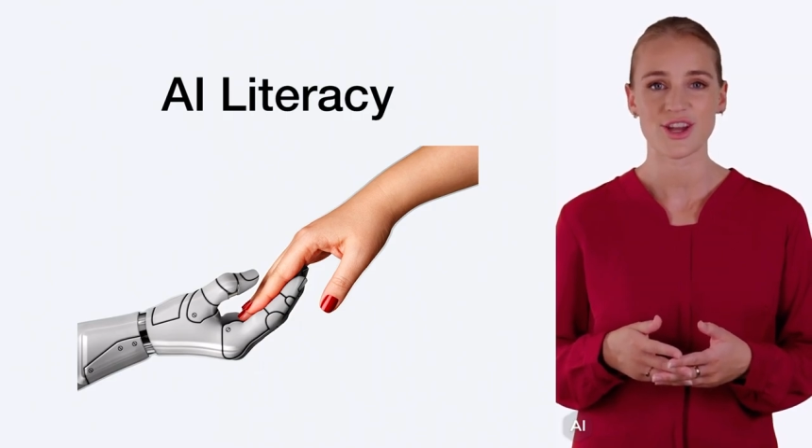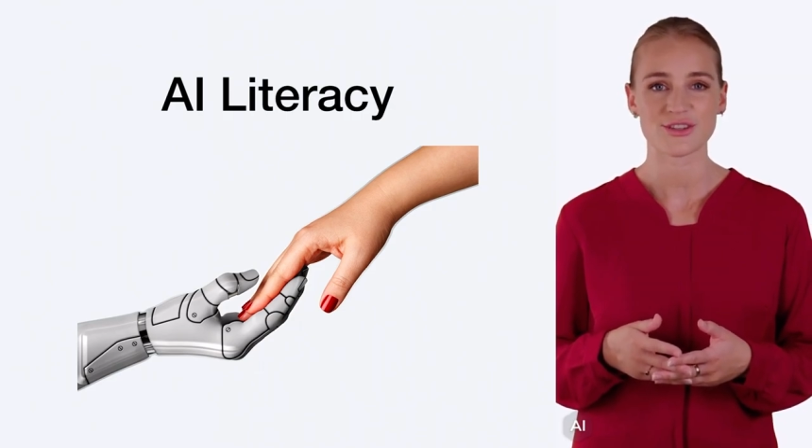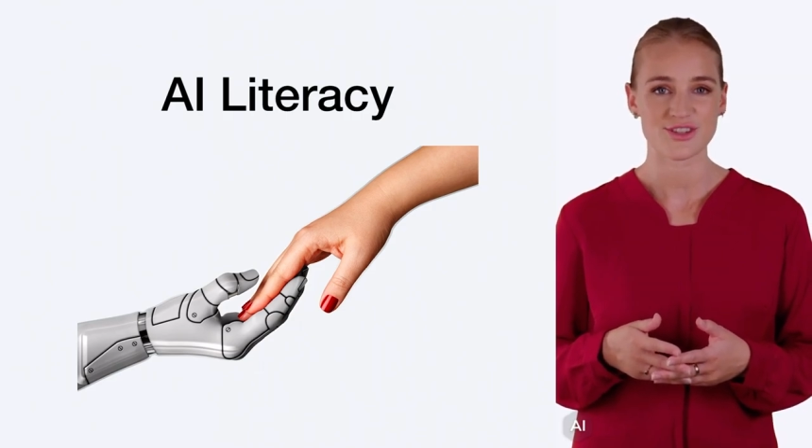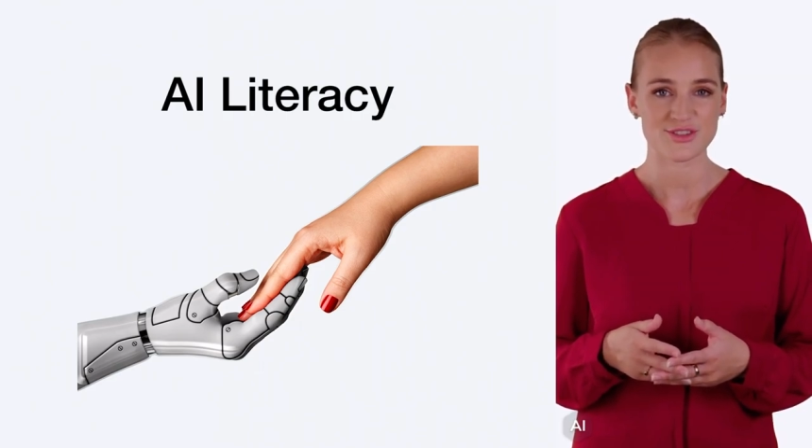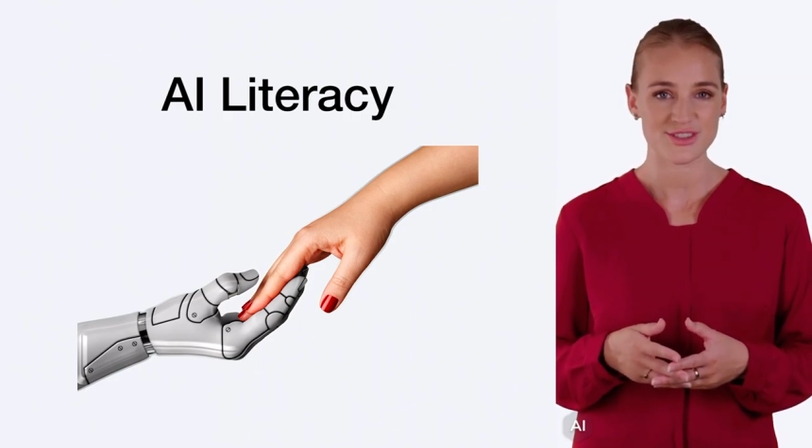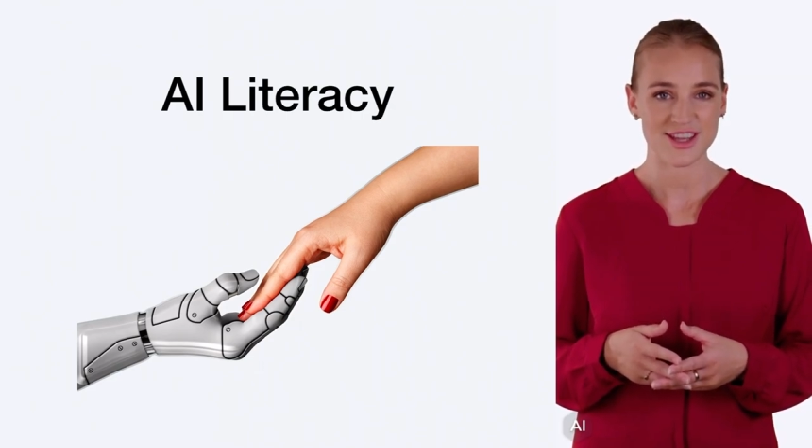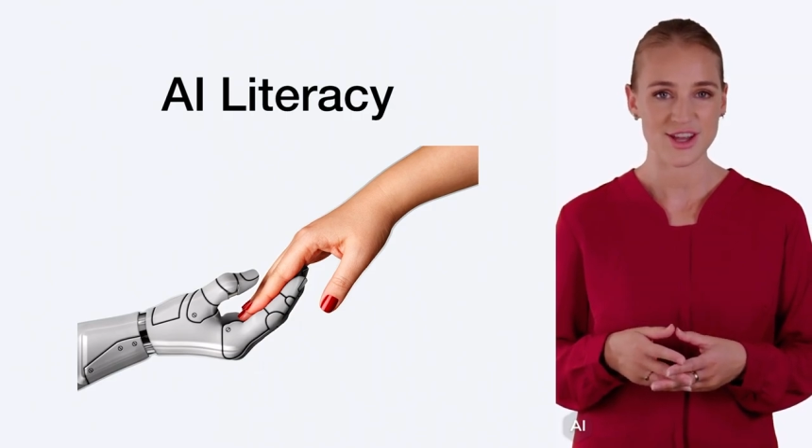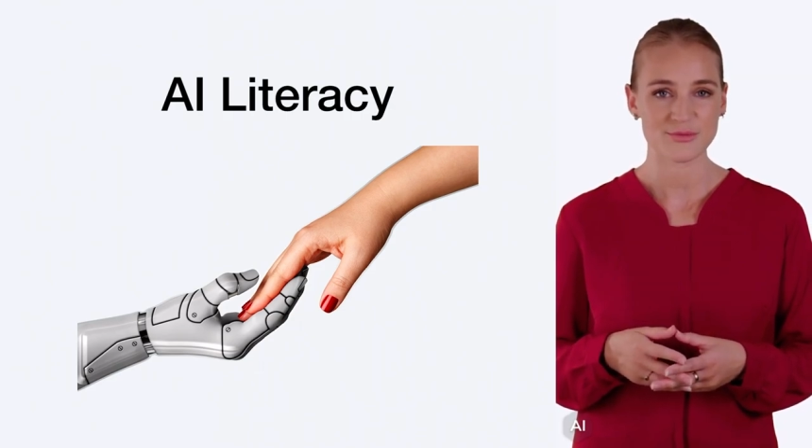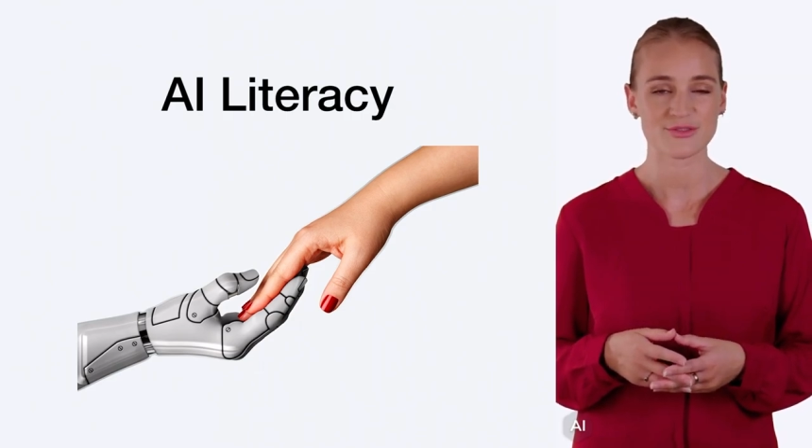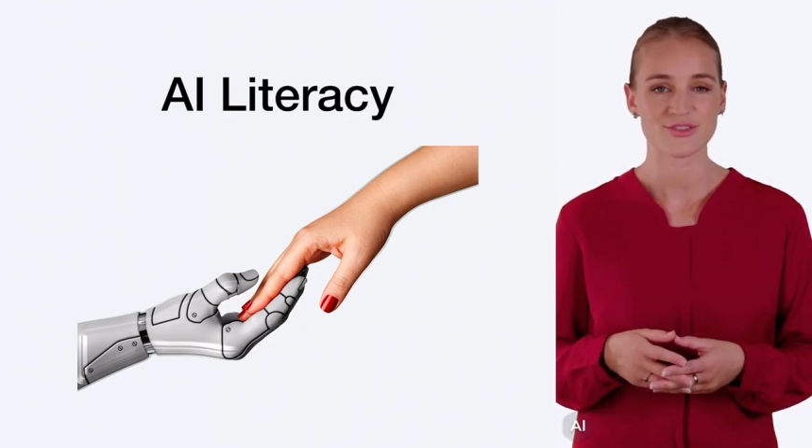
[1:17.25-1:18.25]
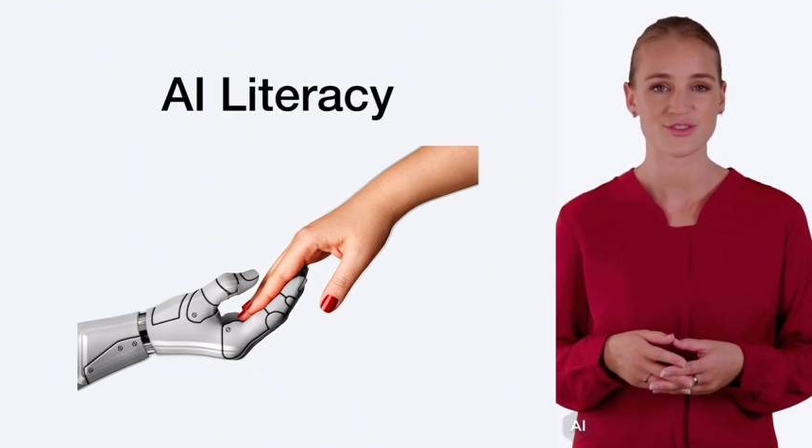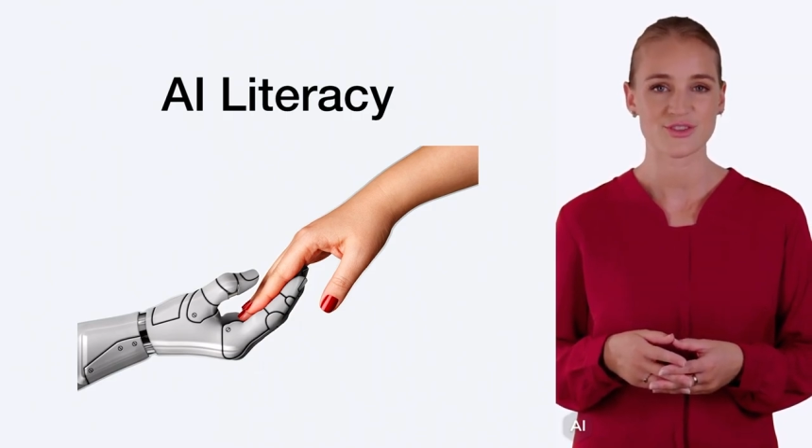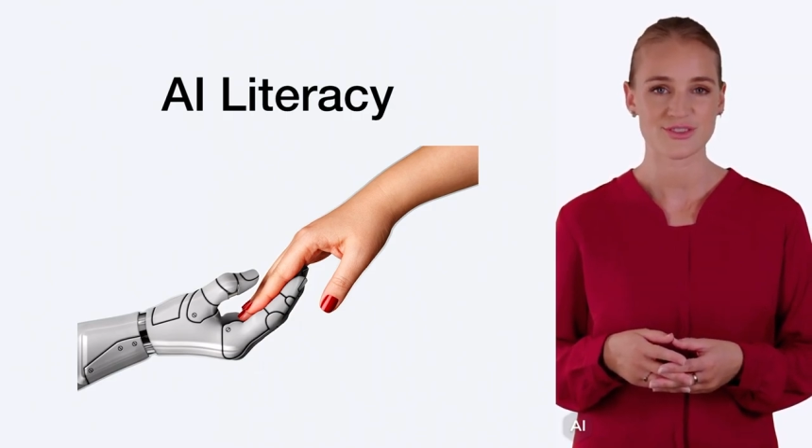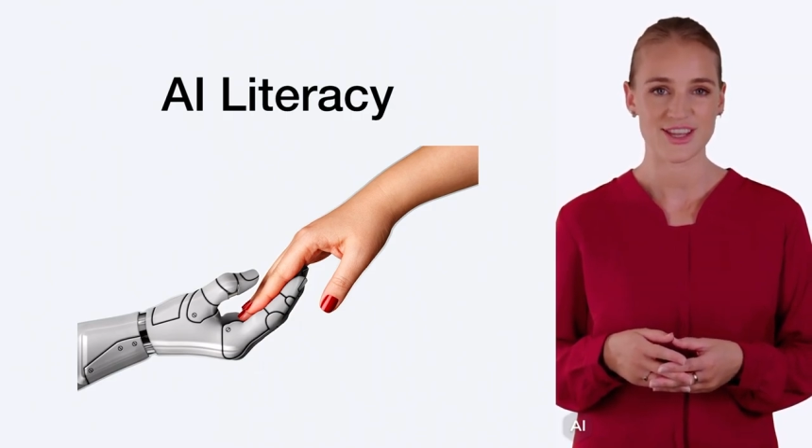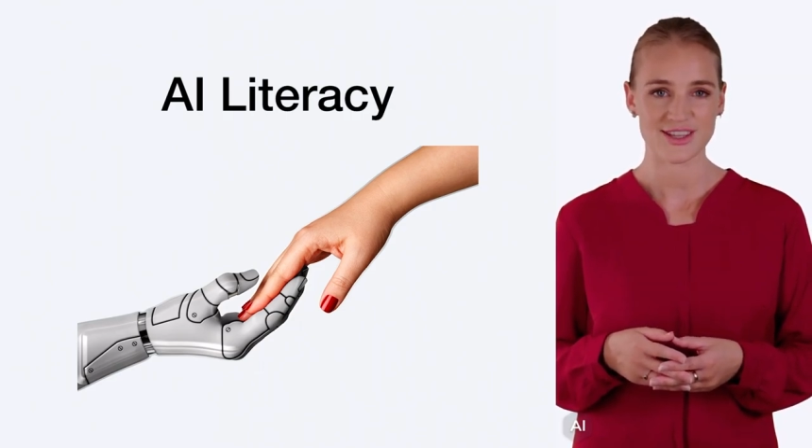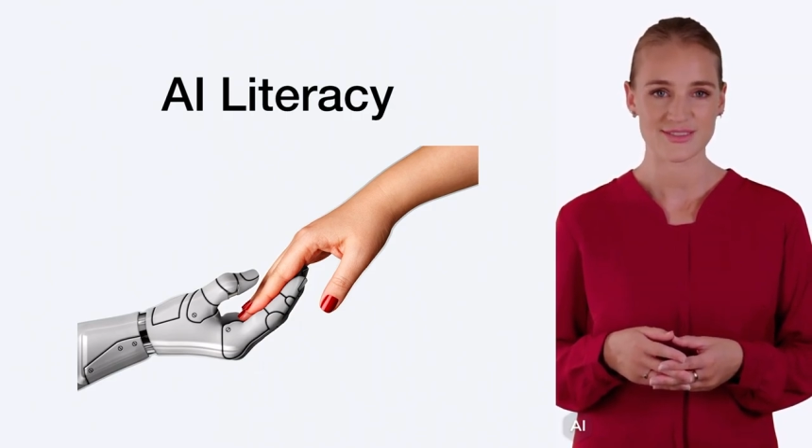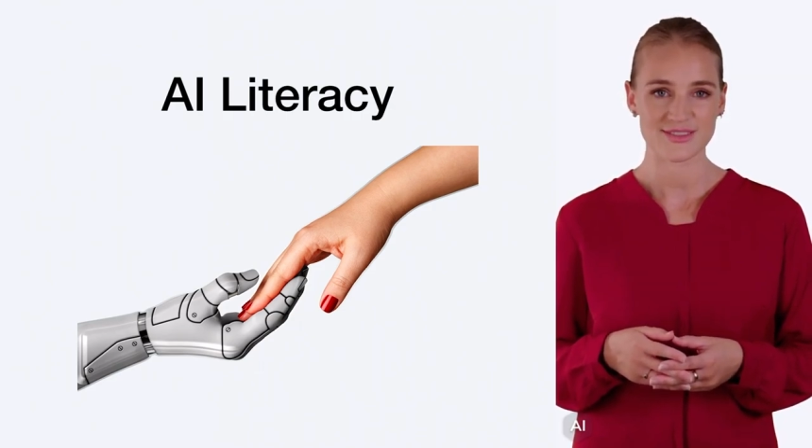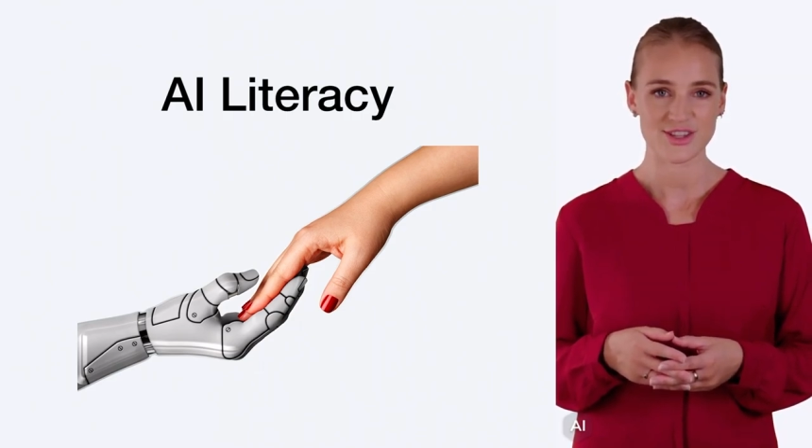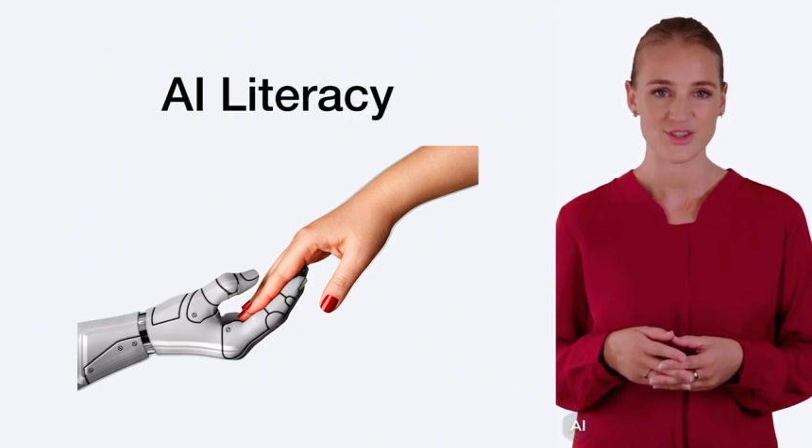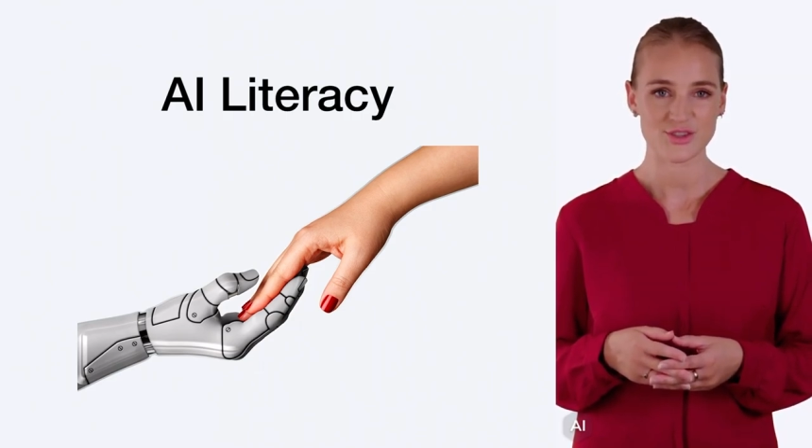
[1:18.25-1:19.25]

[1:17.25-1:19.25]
knowledge that help us understand,